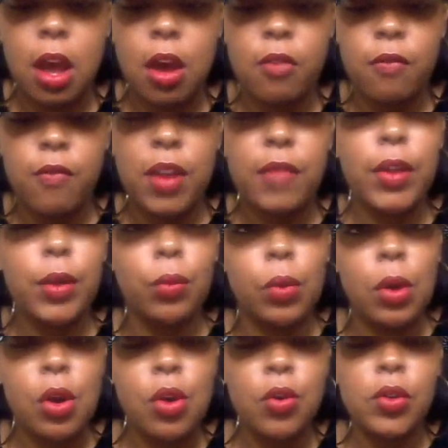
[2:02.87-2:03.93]
called Vivid
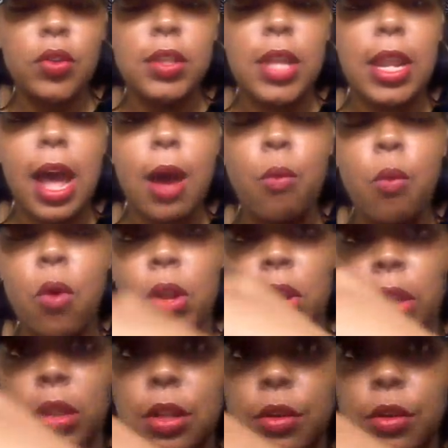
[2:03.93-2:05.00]
Rose that I want to